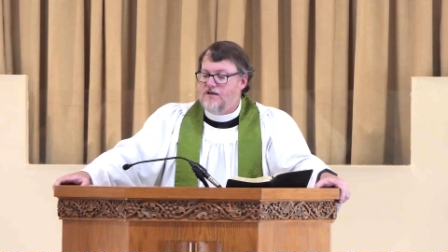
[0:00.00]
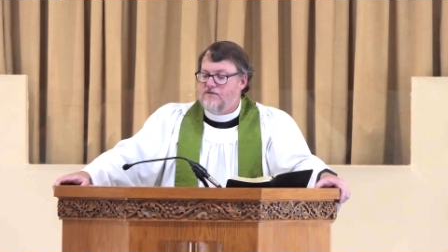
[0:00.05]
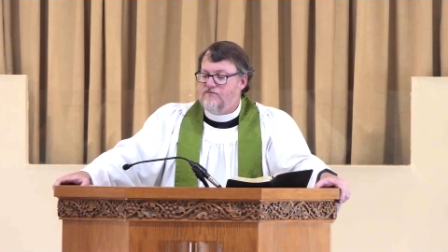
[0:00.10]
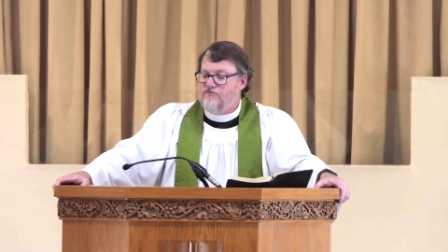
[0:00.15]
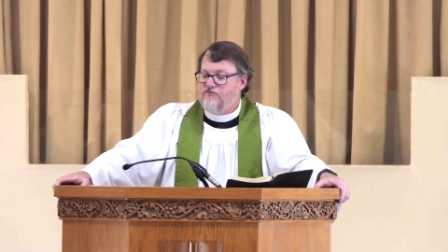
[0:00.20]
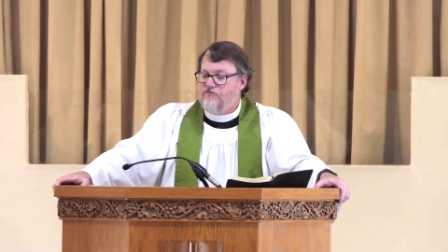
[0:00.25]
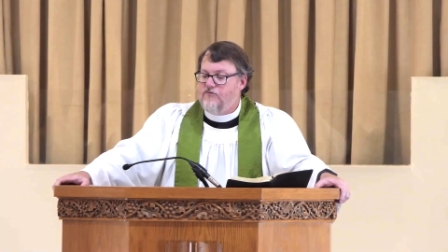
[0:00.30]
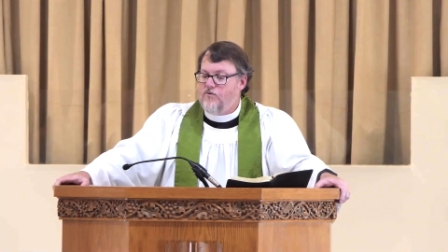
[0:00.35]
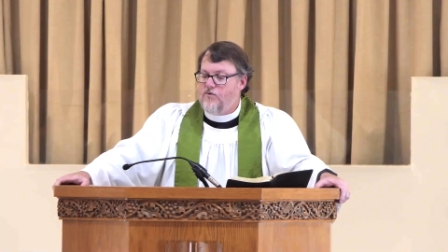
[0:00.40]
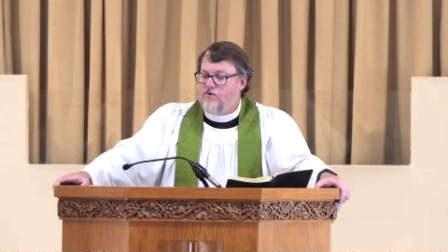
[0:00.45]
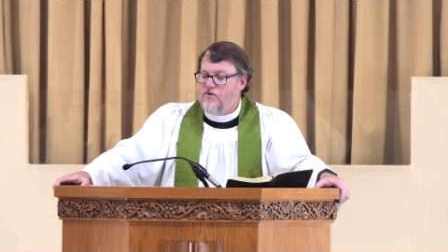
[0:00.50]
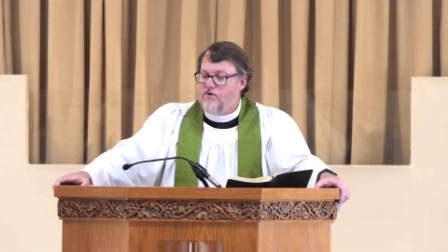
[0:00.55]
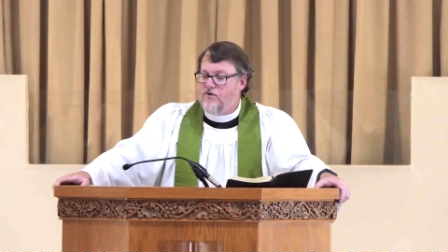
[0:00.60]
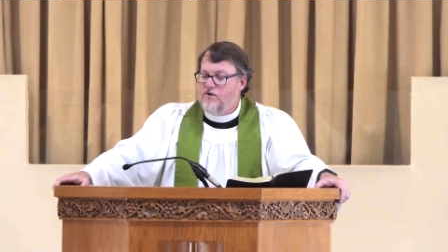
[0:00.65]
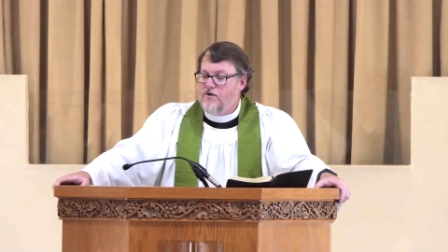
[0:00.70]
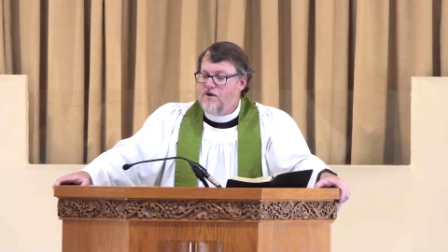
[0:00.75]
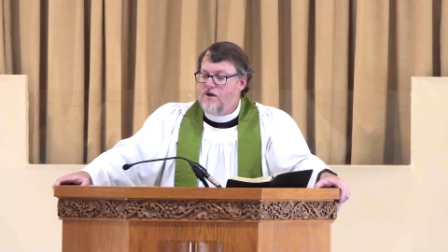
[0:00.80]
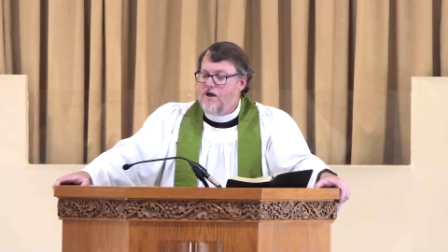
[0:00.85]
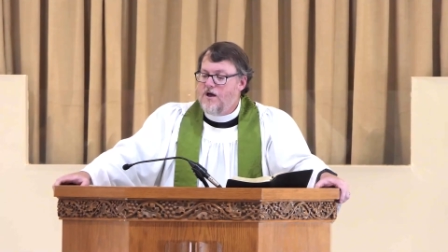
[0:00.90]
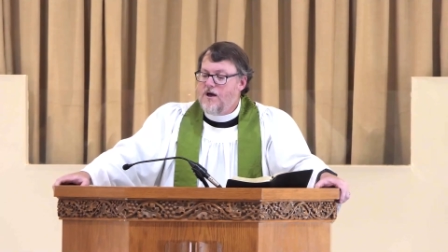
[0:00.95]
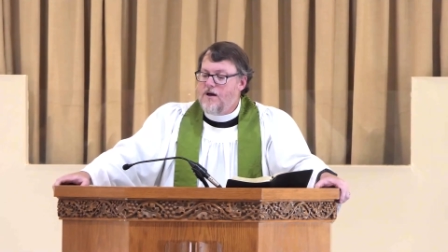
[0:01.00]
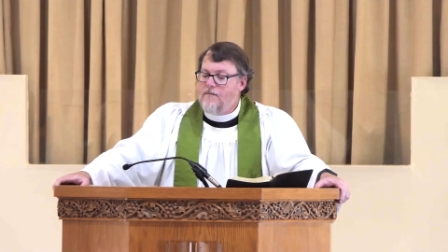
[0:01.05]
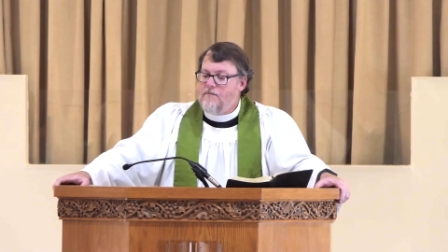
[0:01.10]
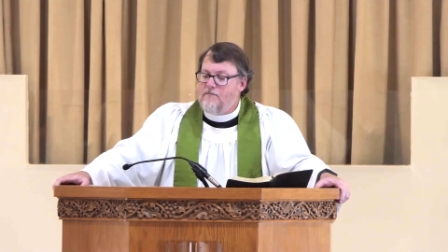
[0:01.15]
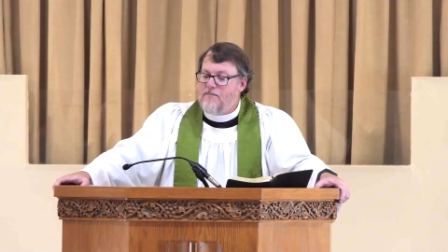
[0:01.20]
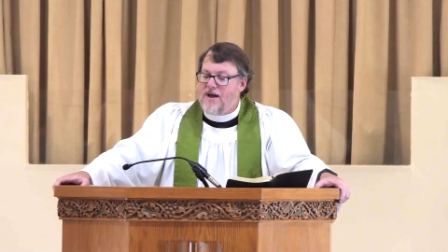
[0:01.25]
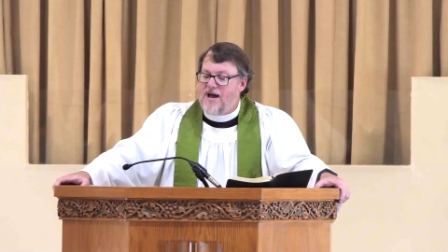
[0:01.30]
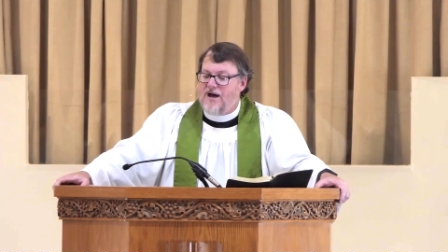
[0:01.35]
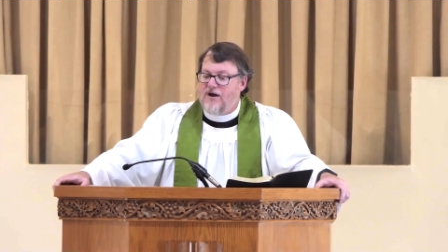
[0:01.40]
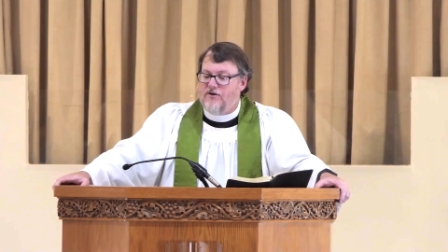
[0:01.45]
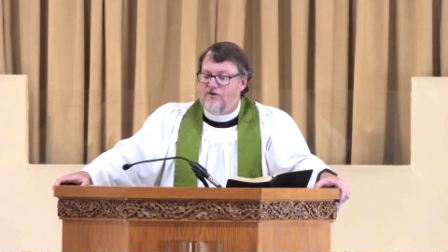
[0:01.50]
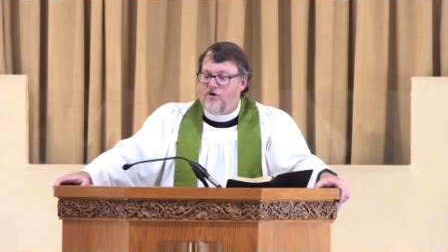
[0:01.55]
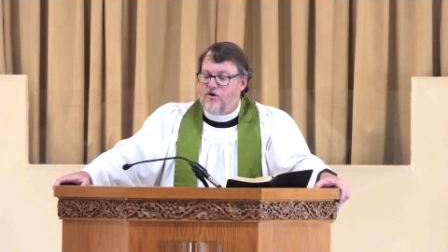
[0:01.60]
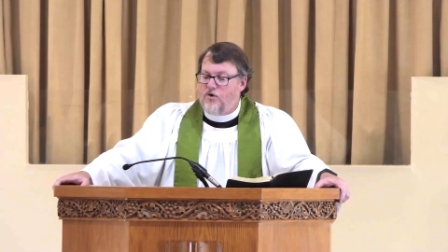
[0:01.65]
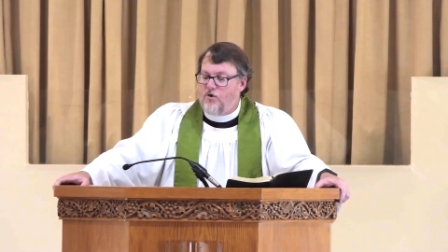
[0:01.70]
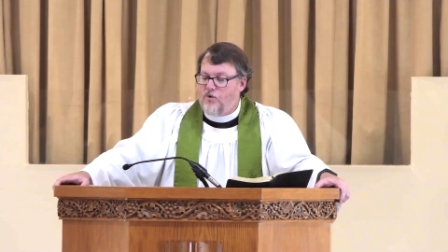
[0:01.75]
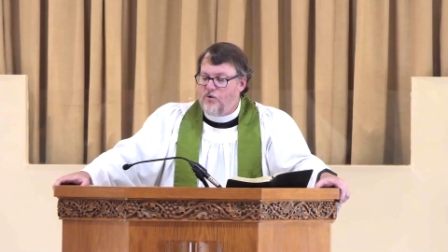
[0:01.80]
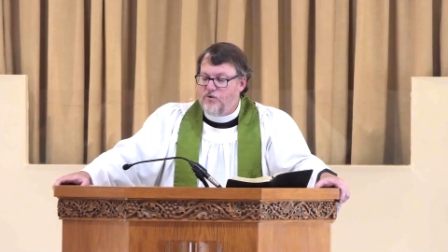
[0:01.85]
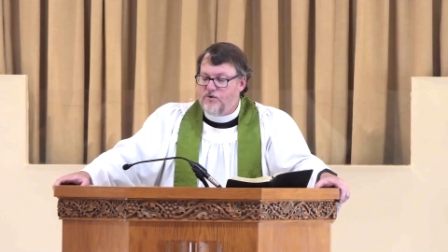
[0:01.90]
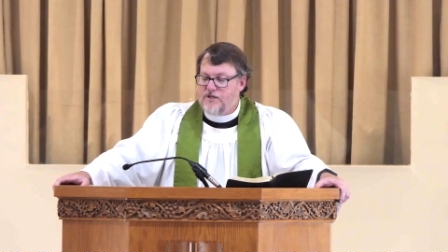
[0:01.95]
for about a
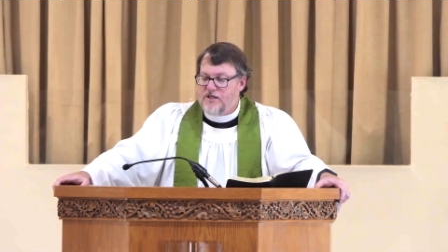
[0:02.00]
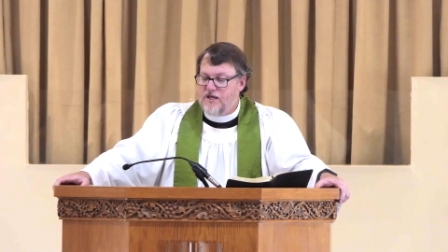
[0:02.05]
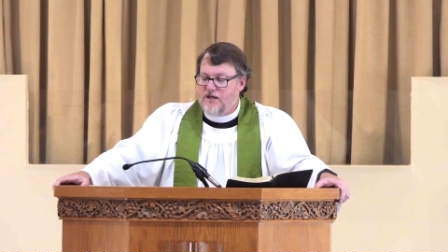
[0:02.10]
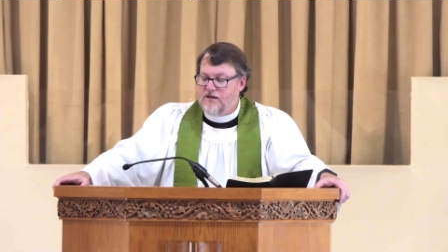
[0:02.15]
whole day.